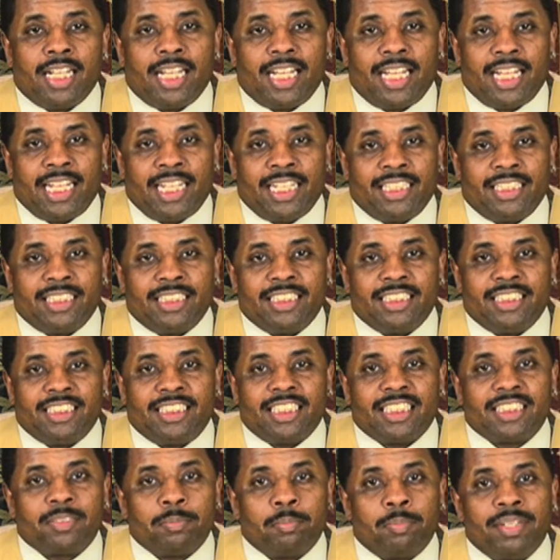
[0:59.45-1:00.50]
and
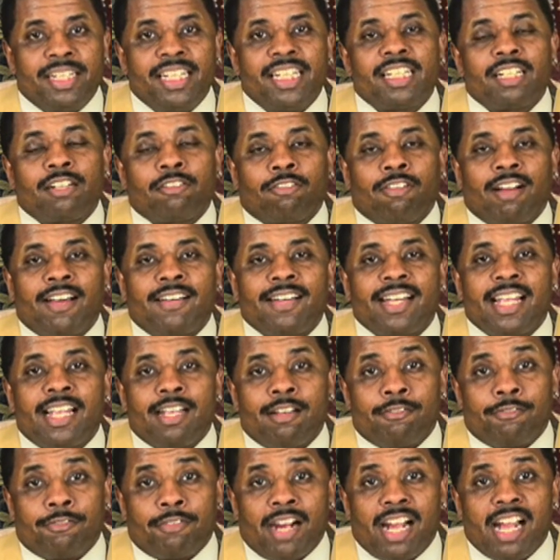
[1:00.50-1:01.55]
just being around that
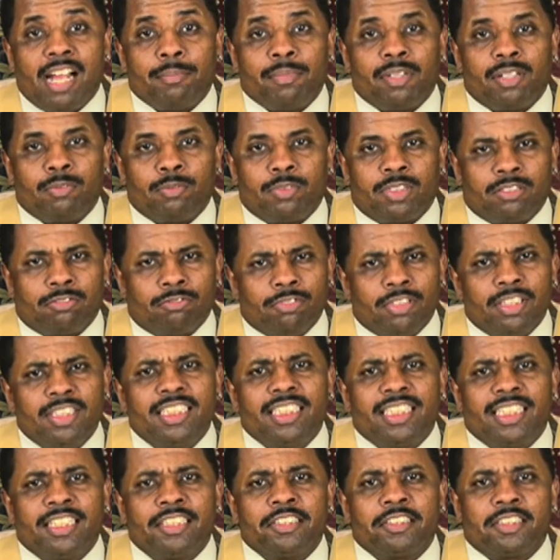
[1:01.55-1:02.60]
environment was really
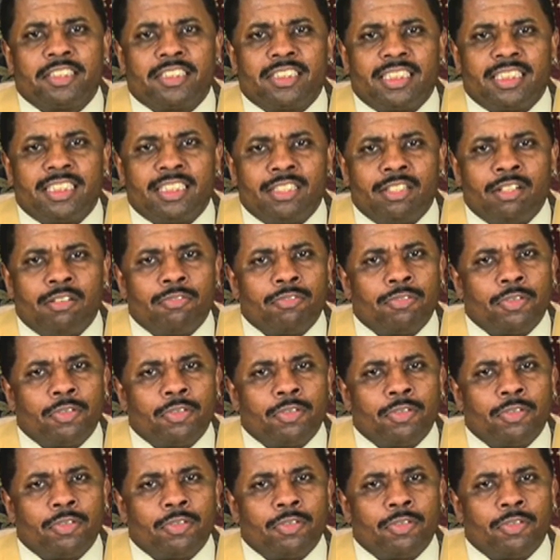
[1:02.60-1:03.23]
interesting.